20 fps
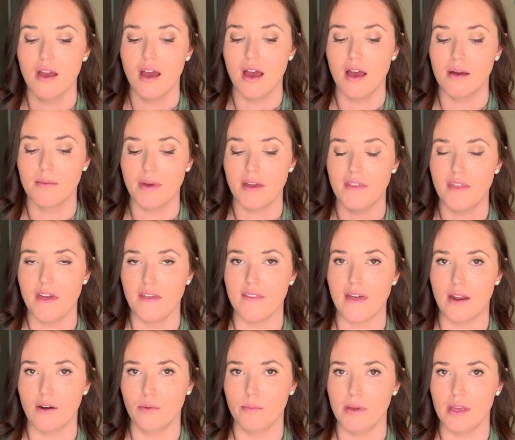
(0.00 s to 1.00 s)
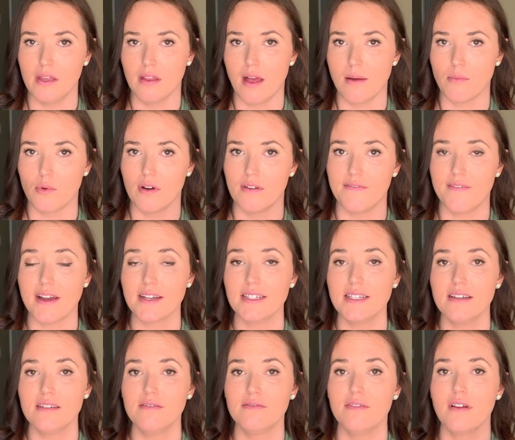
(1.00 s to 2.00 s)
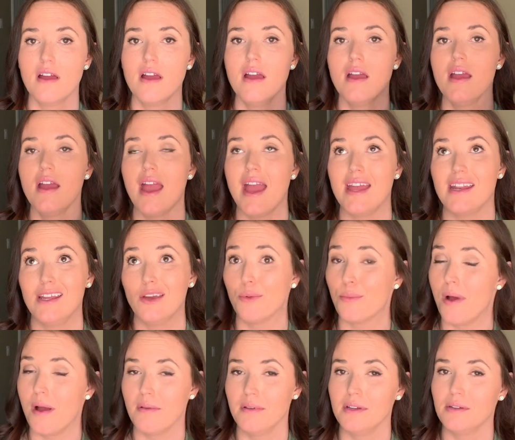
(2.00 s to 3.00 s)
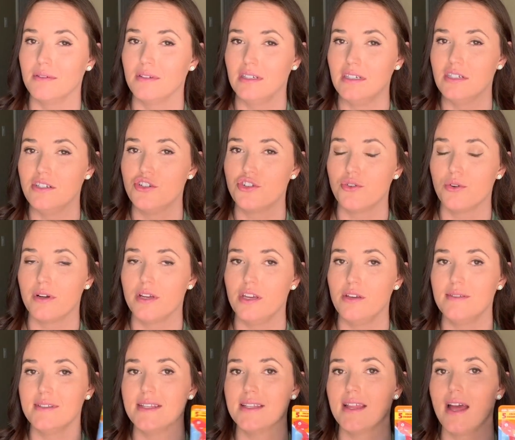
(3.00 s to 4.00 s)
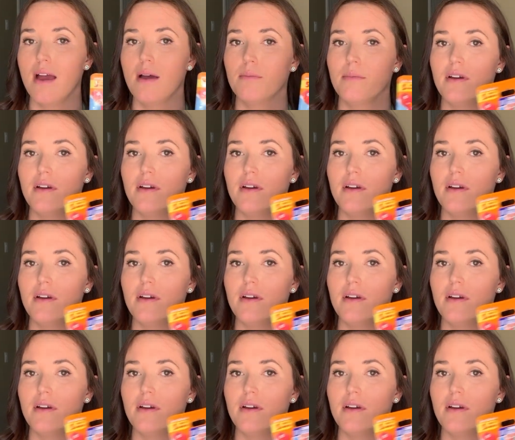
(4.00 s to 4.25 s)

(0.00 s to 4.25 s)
I think that'll be a lot more effective and he'll probably really enjoy using that.